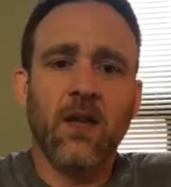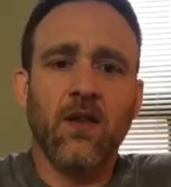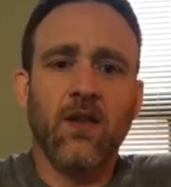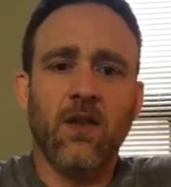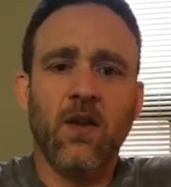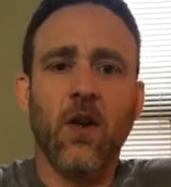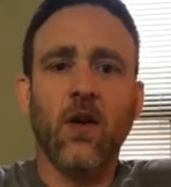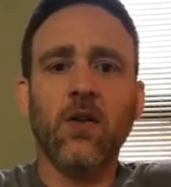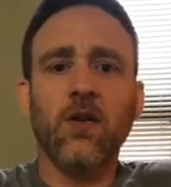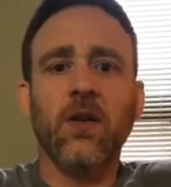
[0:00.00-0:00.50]
The
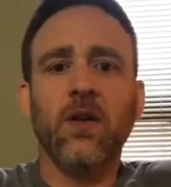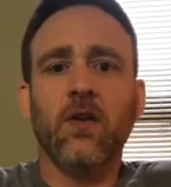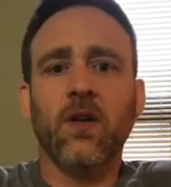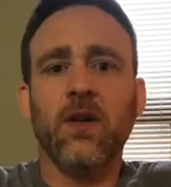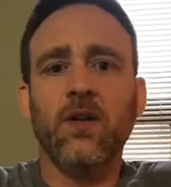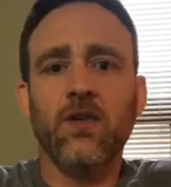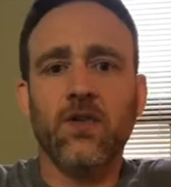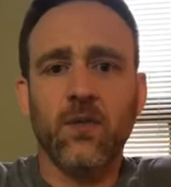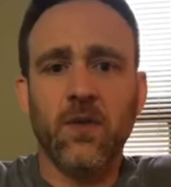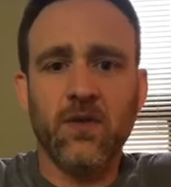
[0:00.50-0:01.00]
gnarlier
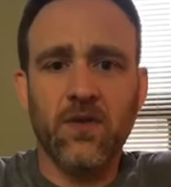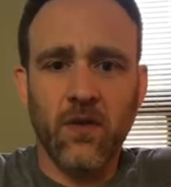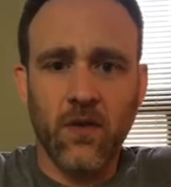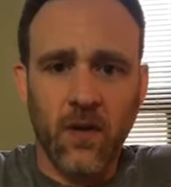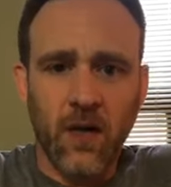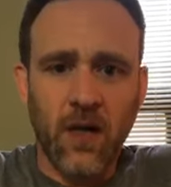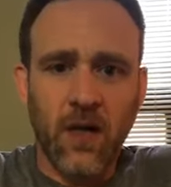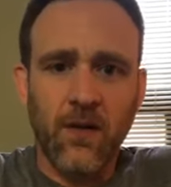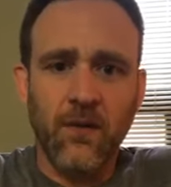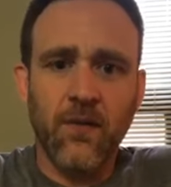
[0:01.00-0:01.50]
injuries are
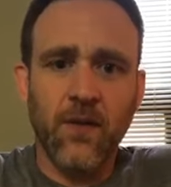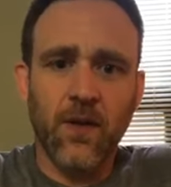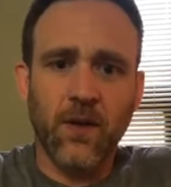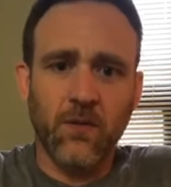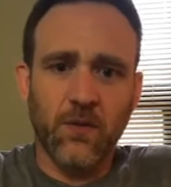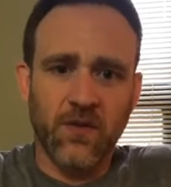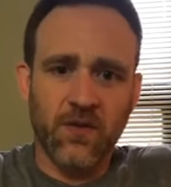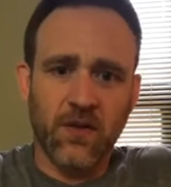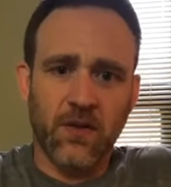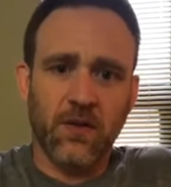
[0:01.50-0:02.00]
often a
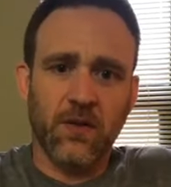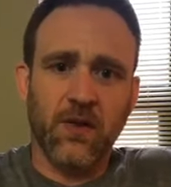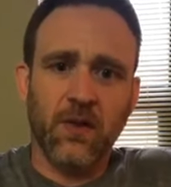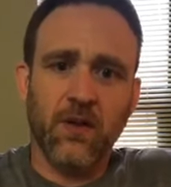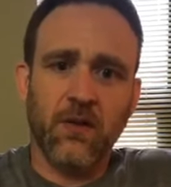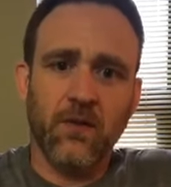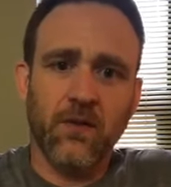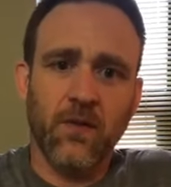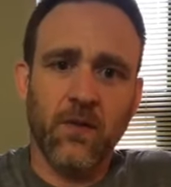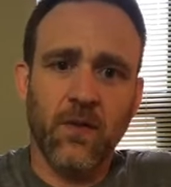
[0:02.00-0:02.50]
result
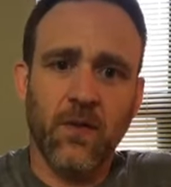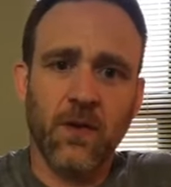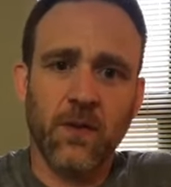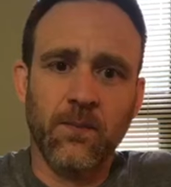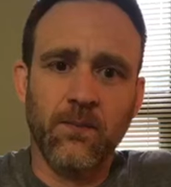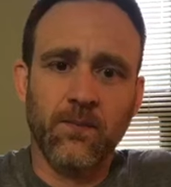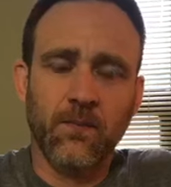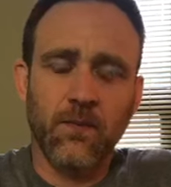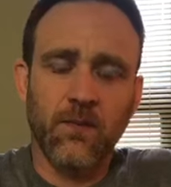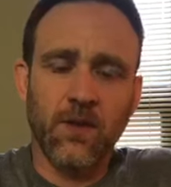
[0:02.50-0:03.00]
of,
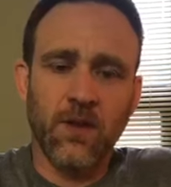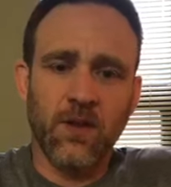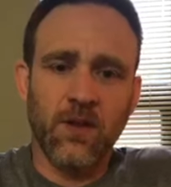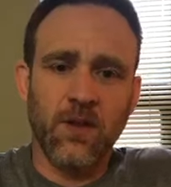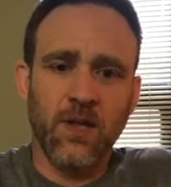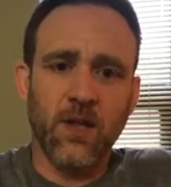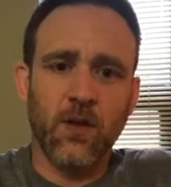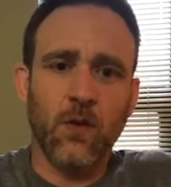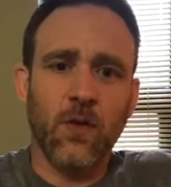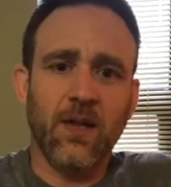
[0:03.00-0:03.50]

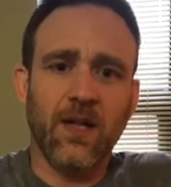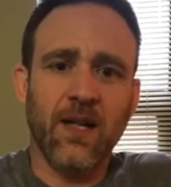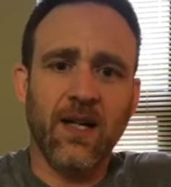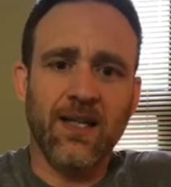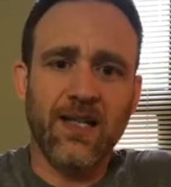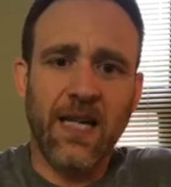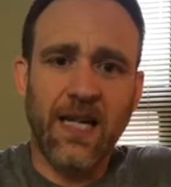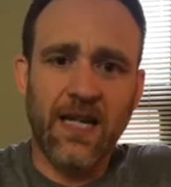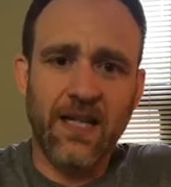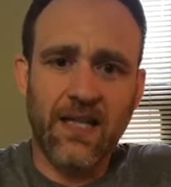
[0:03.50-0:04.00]
a
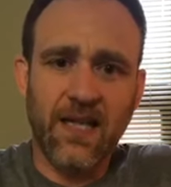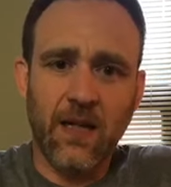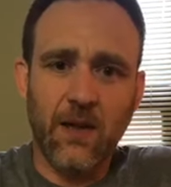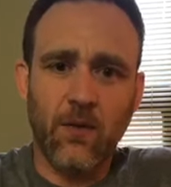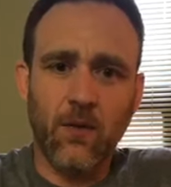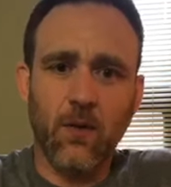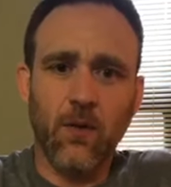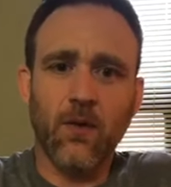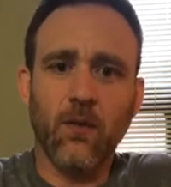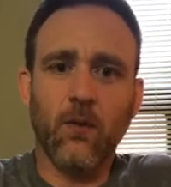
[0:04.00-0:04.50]

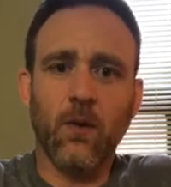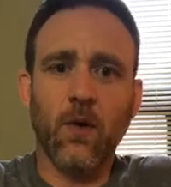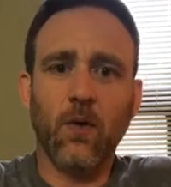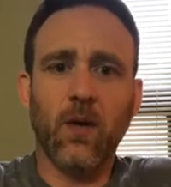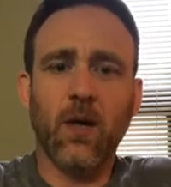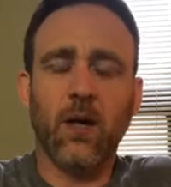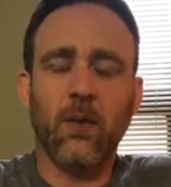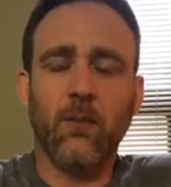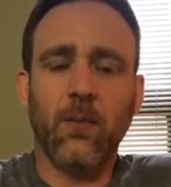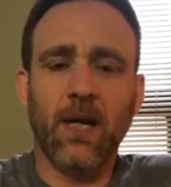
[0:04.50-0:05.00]
takedown or a throw
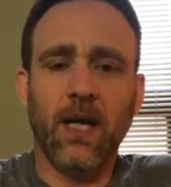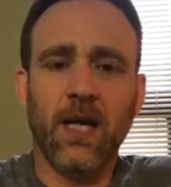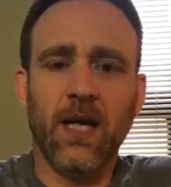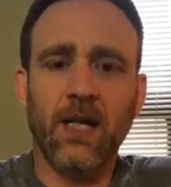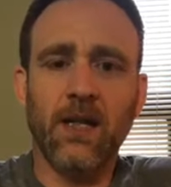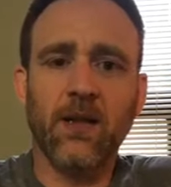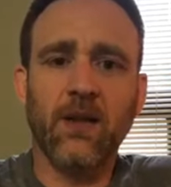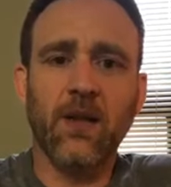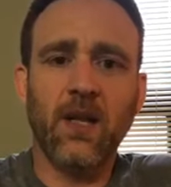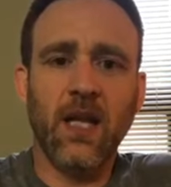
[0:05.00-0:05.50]
gone
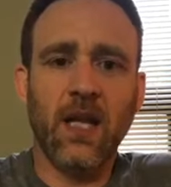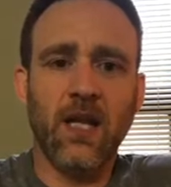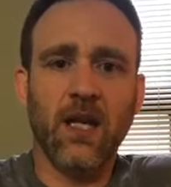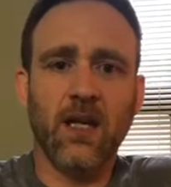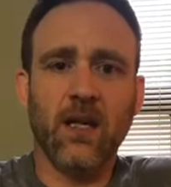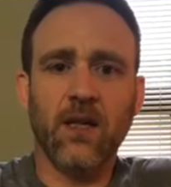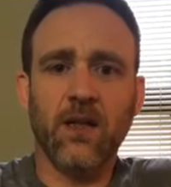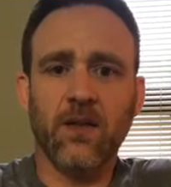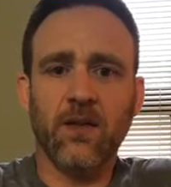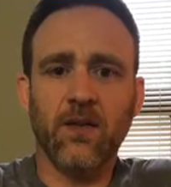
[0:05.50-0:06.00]
bad,
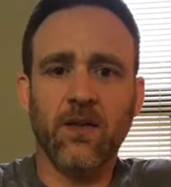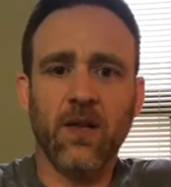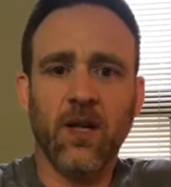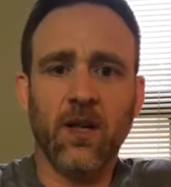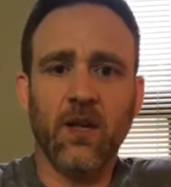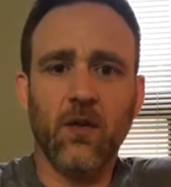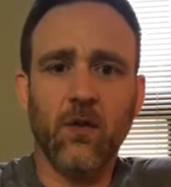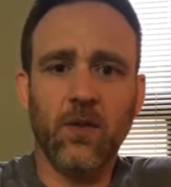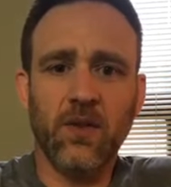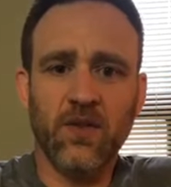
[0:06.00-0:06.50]
and
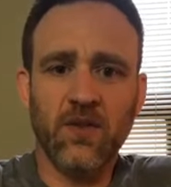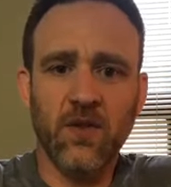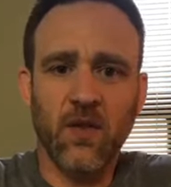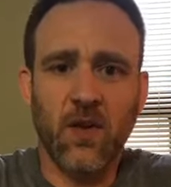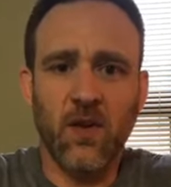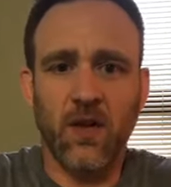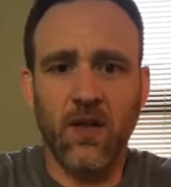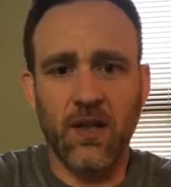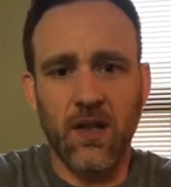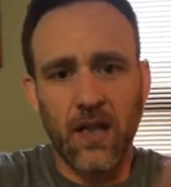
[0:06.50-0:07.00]
not always
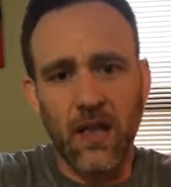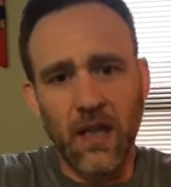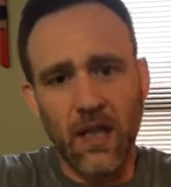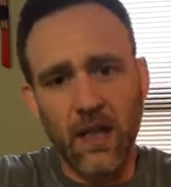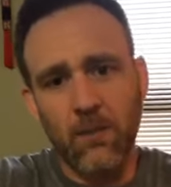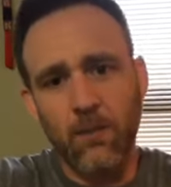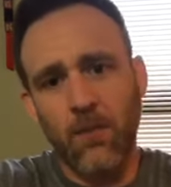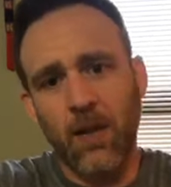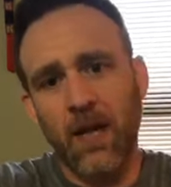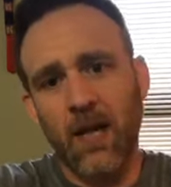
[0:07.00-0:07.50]
on the
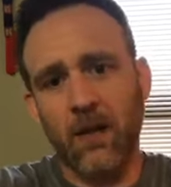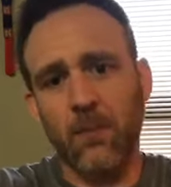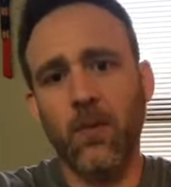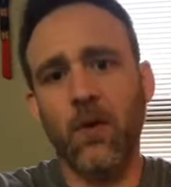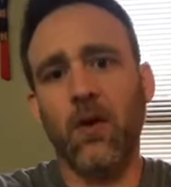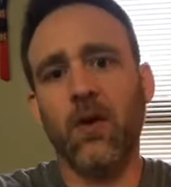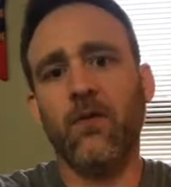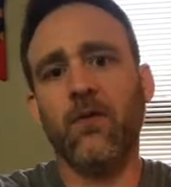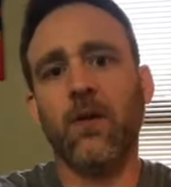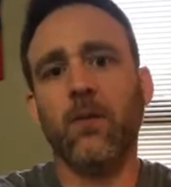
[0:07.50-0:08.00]
impact
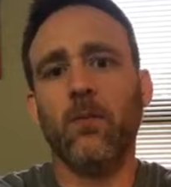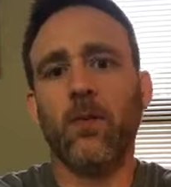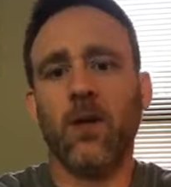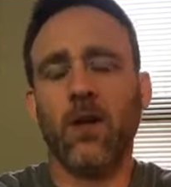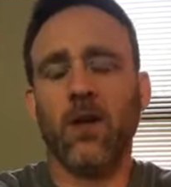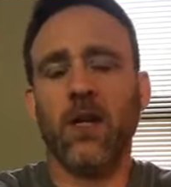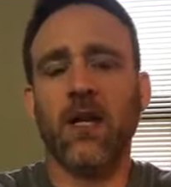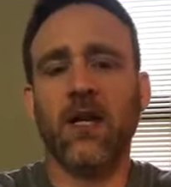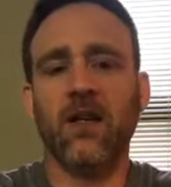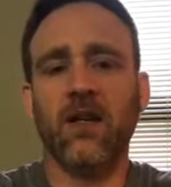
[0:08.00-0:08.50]
part of it, but a
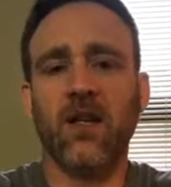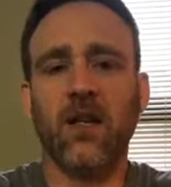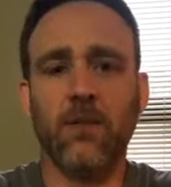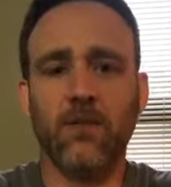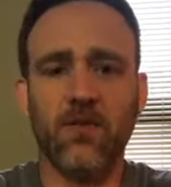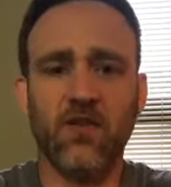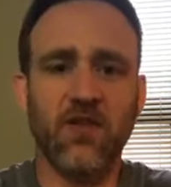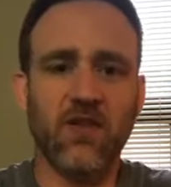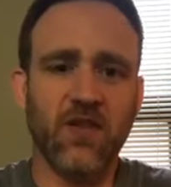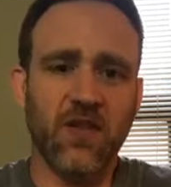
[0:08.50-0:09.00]
lot of
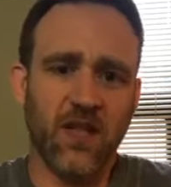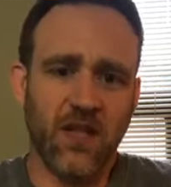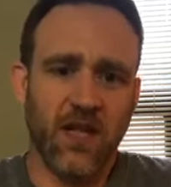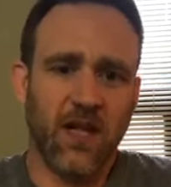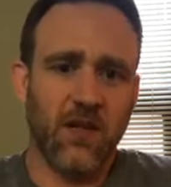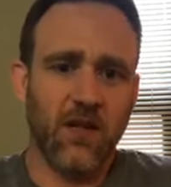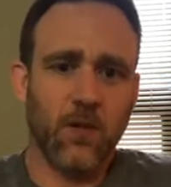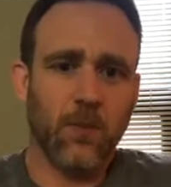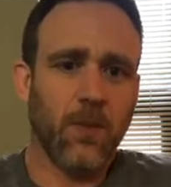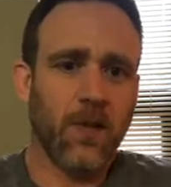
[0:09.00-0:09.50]
times just on
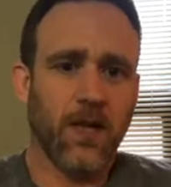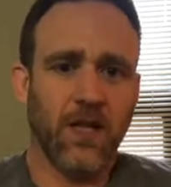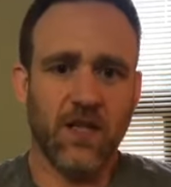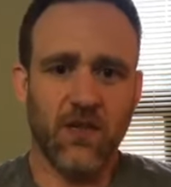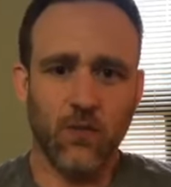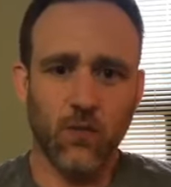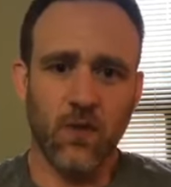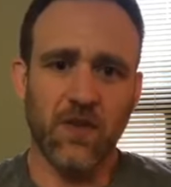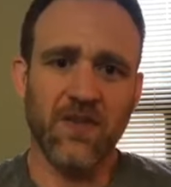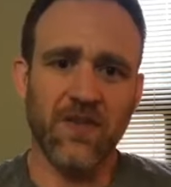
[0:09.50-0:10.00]
how your
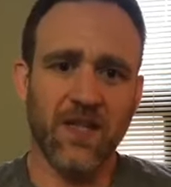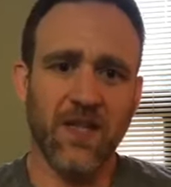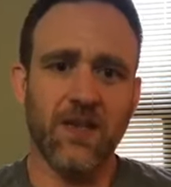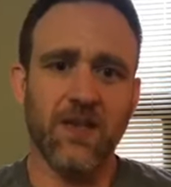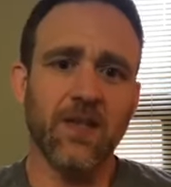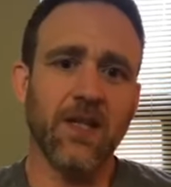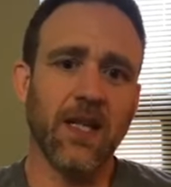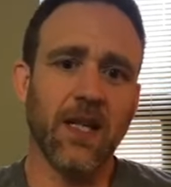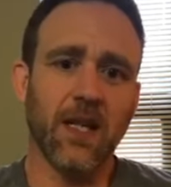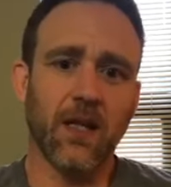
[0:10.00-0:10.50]
body's
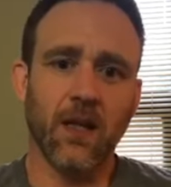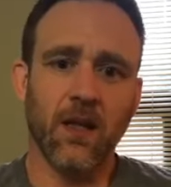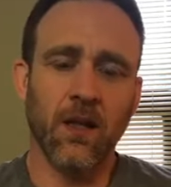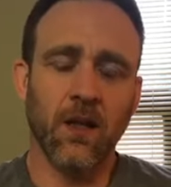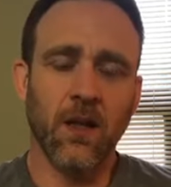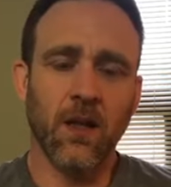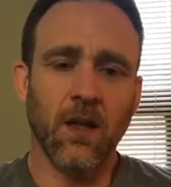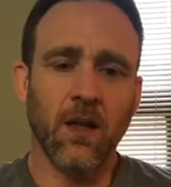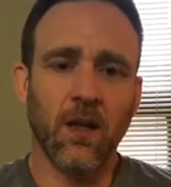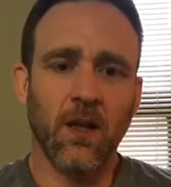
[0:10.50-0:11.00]
resisting
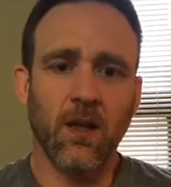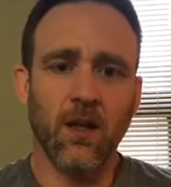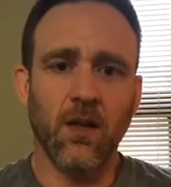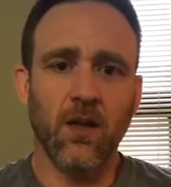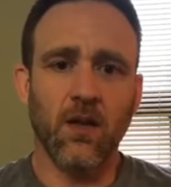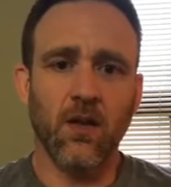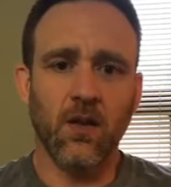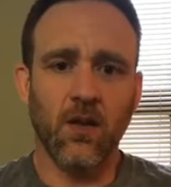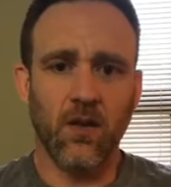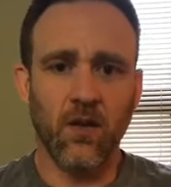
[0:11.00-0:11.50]

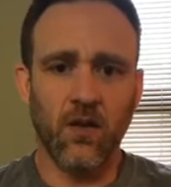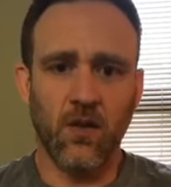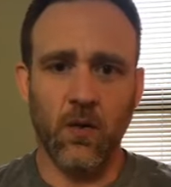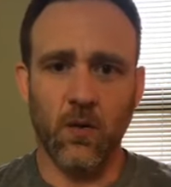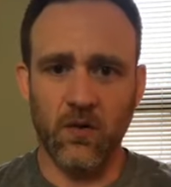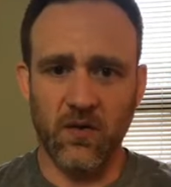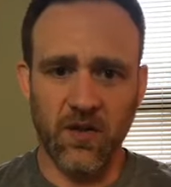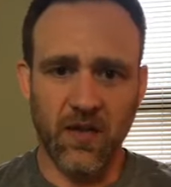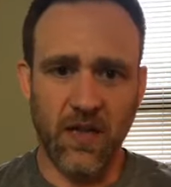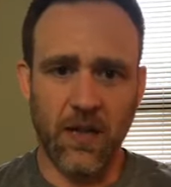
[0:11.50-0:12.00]

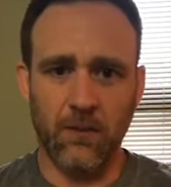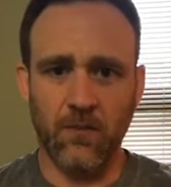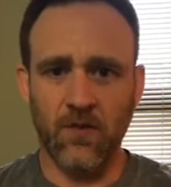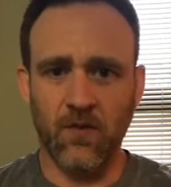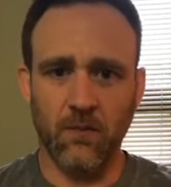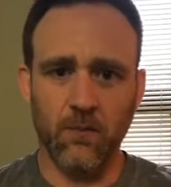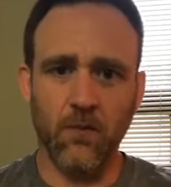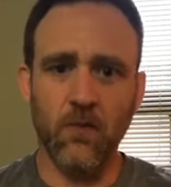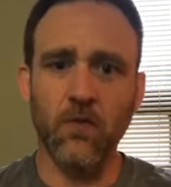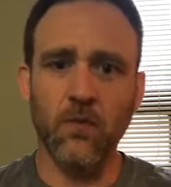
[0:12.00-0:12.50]
those types
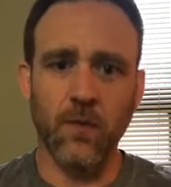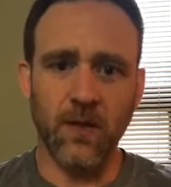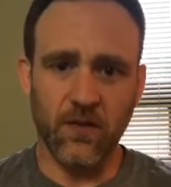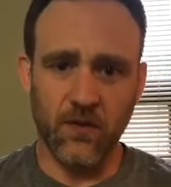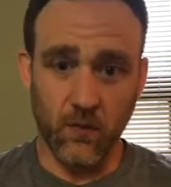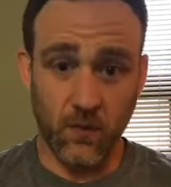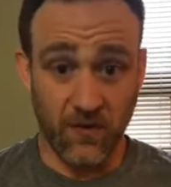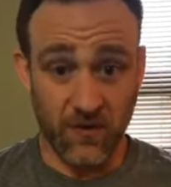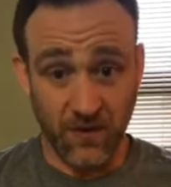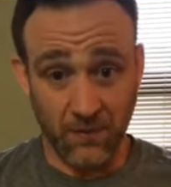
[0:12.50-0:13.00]
of
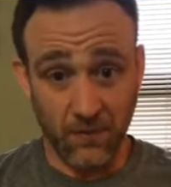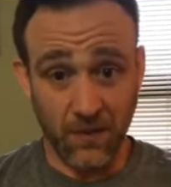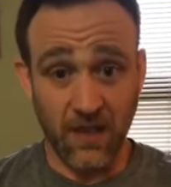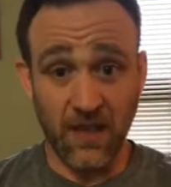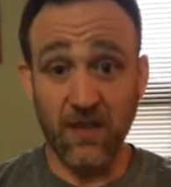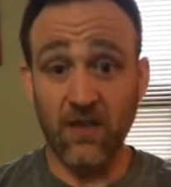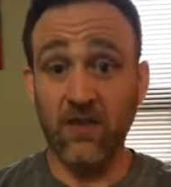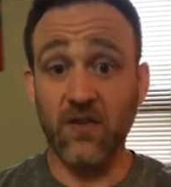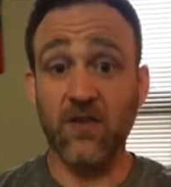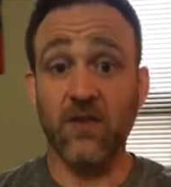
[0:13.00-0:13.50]
movements when
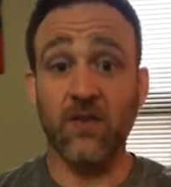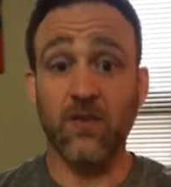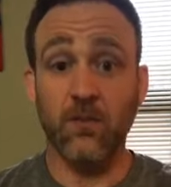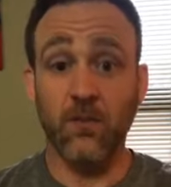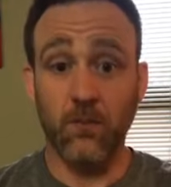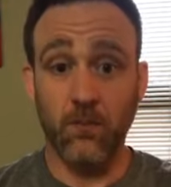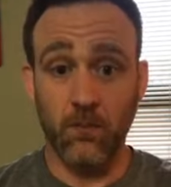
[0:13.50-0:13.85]
somebody is